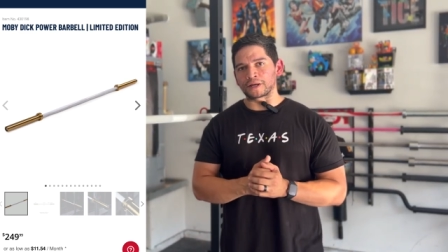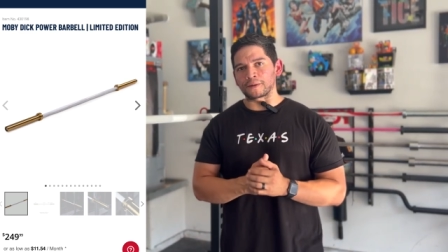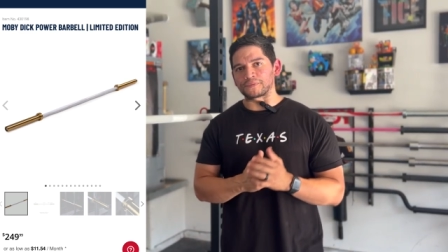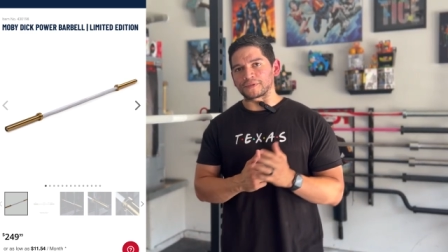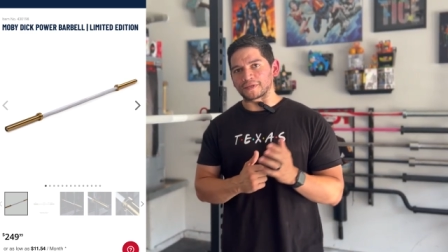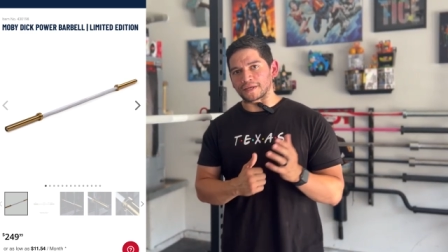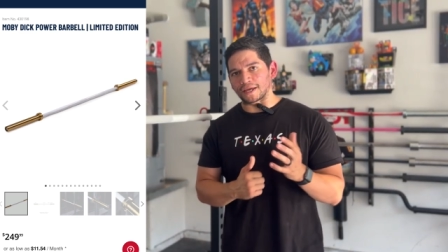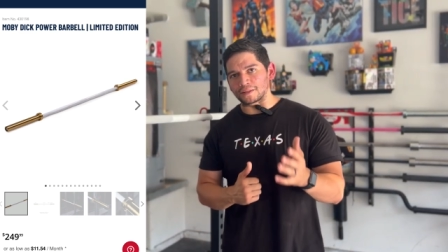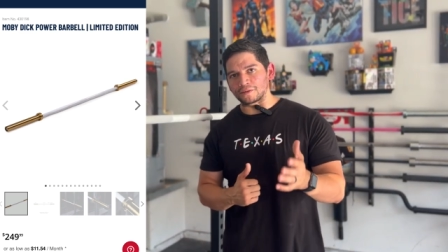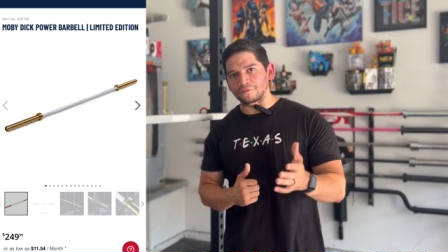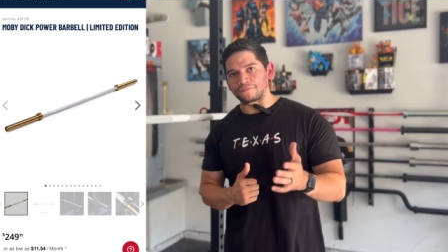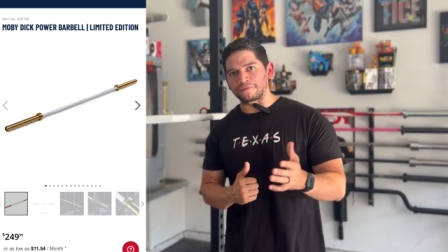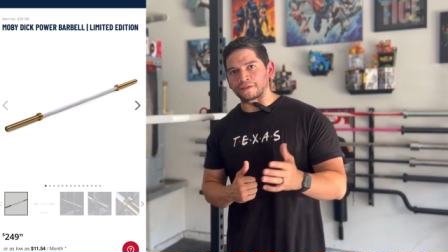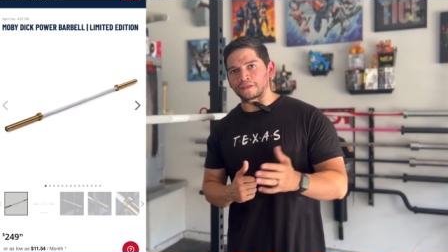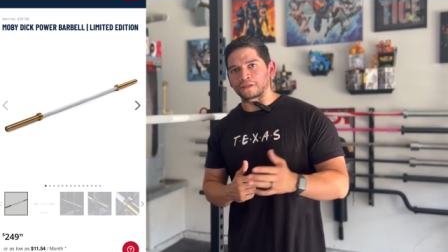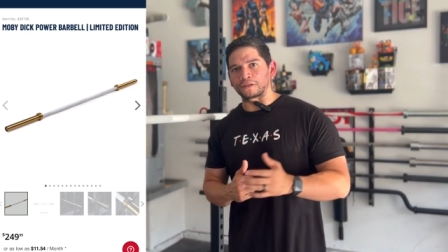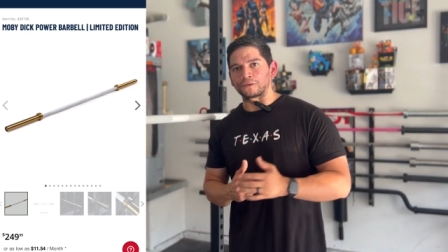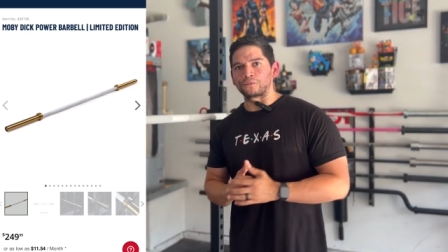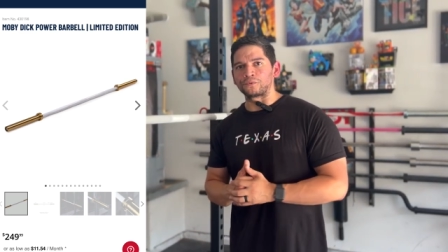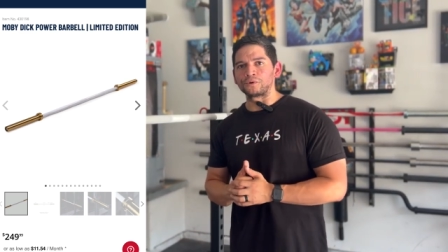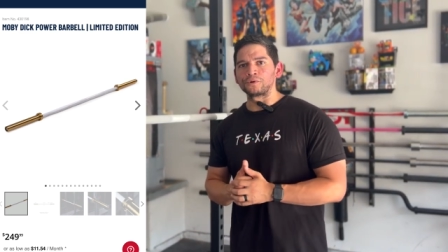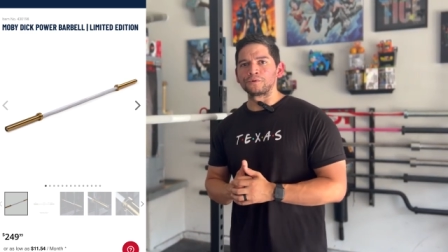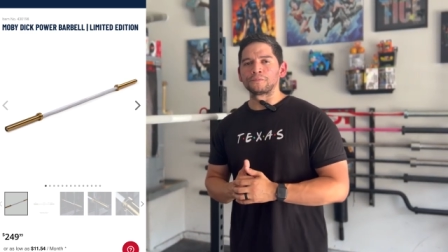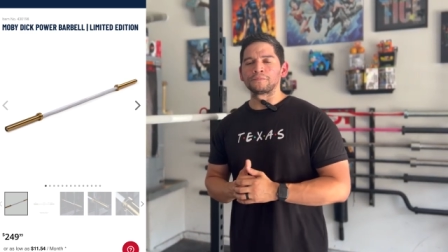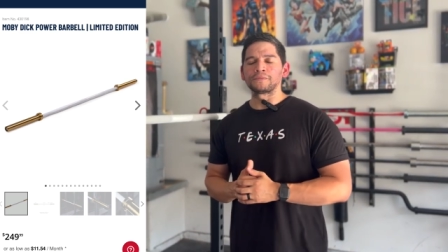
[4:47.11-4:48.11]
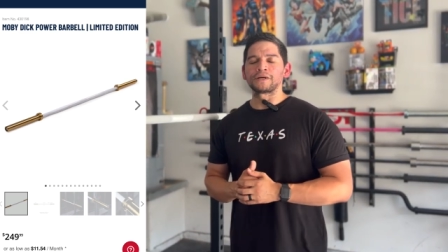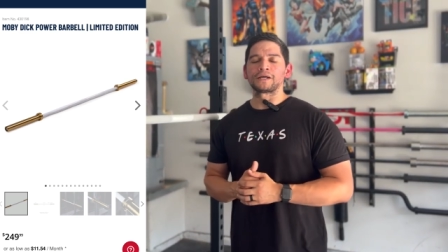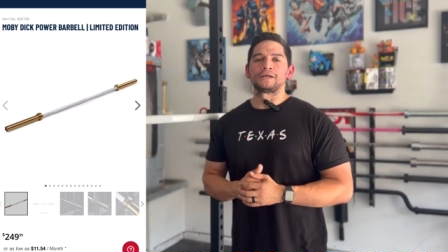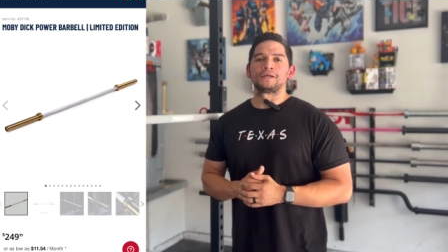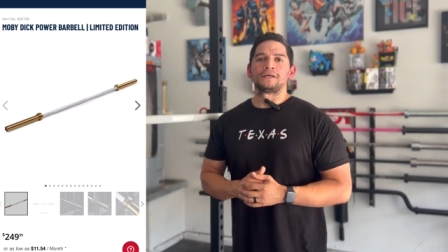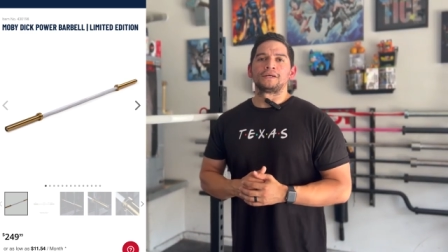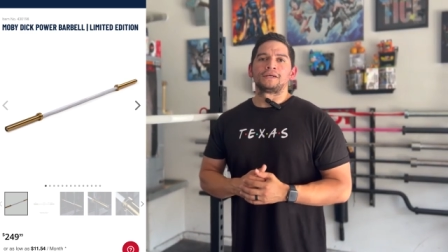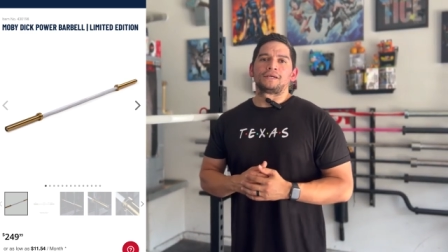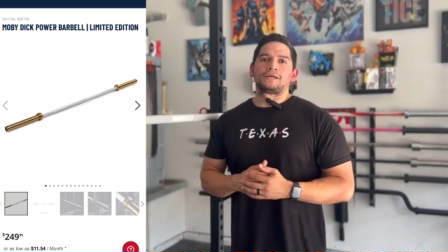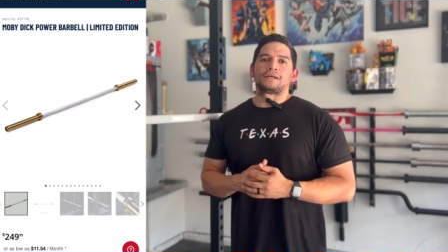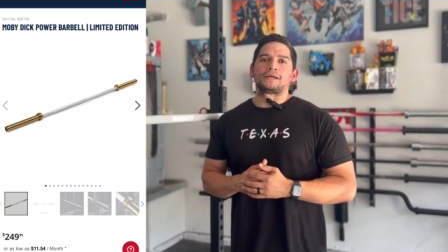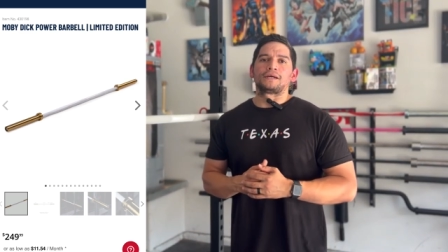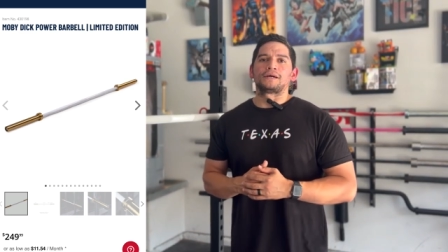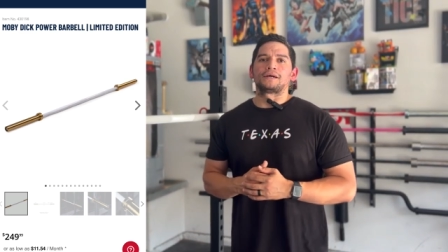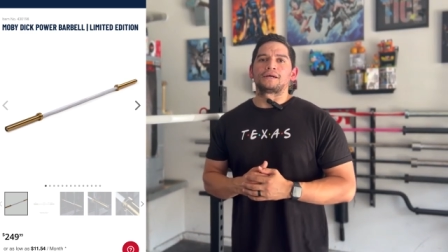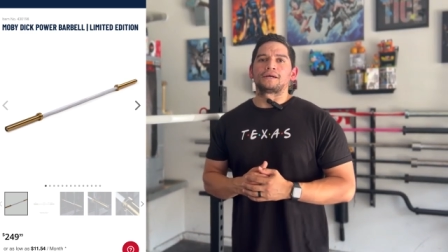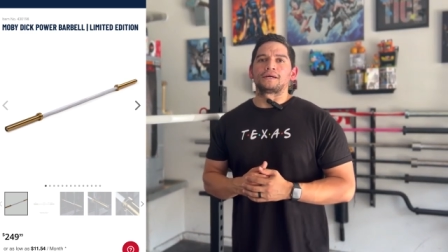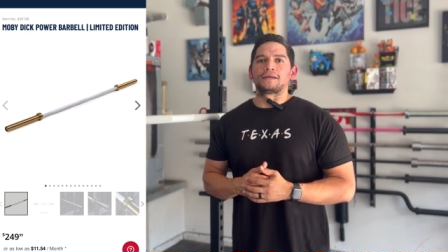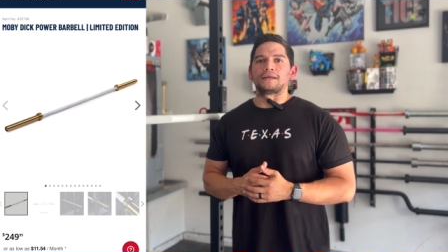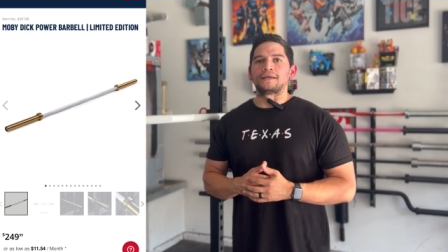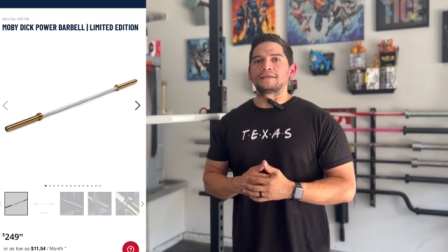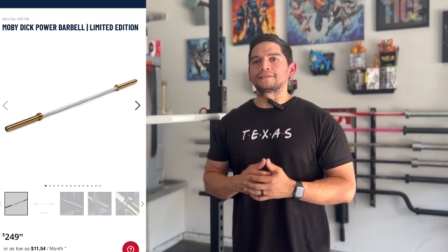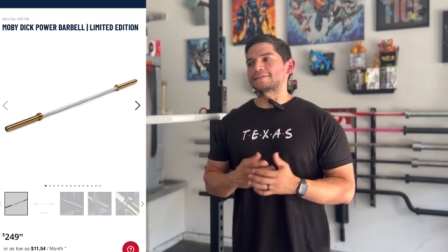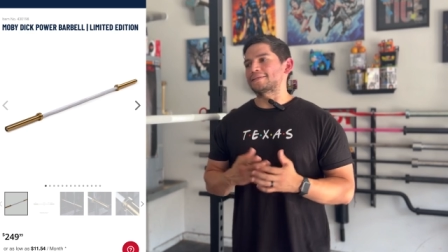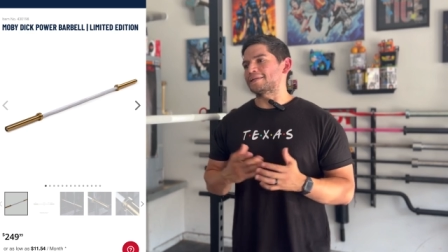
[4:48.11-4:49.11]
up the elephant in the room, uh,
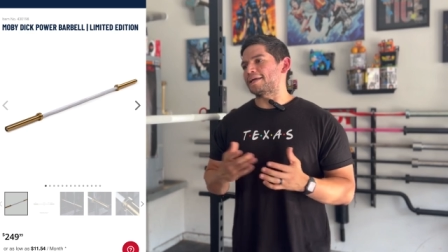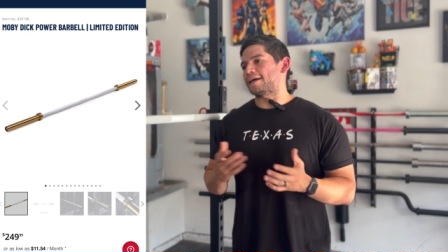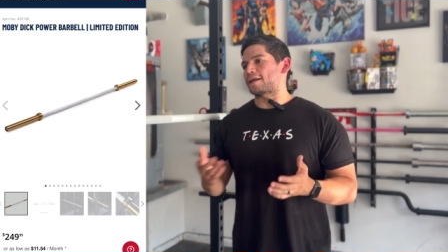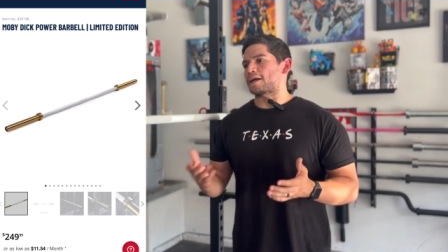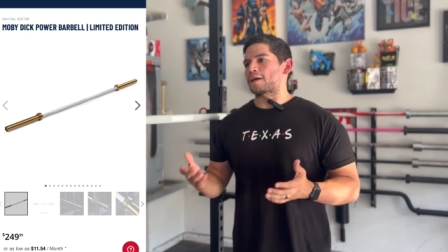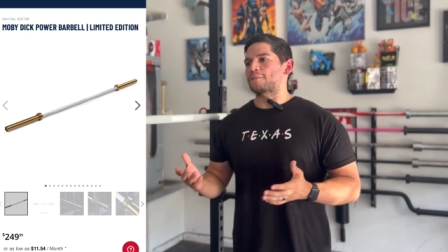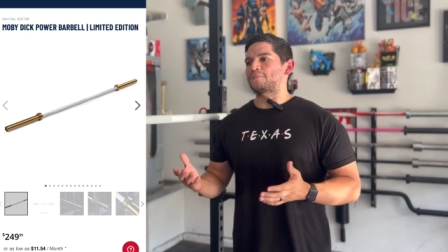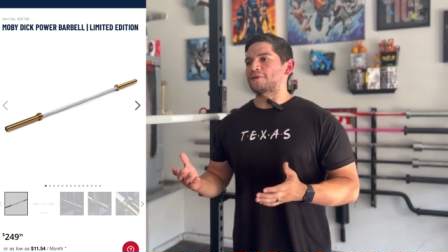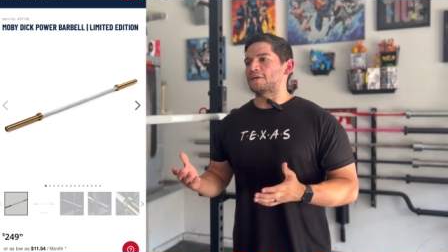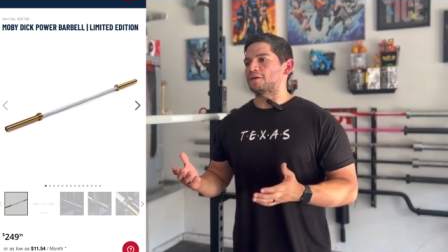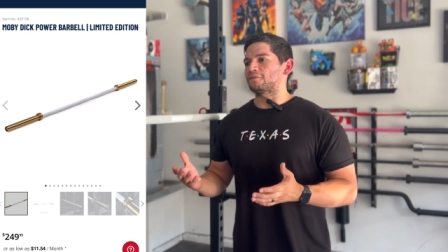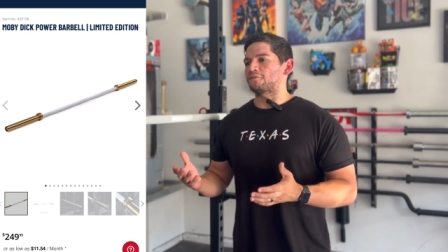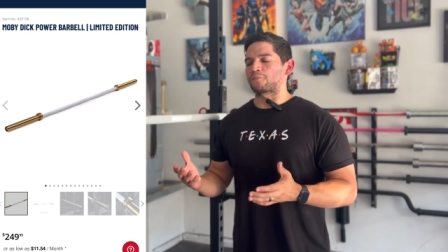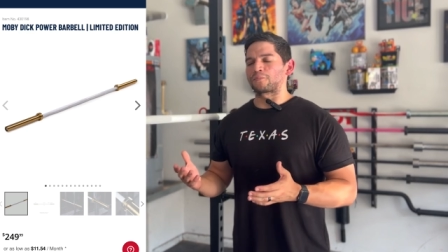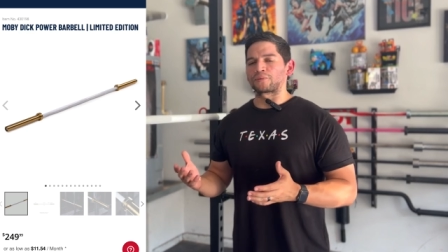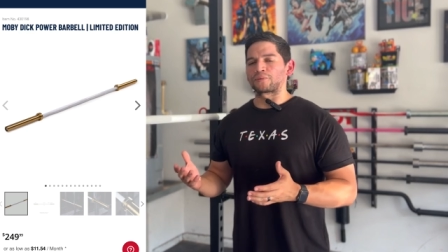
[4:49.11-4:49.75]
it's not IPF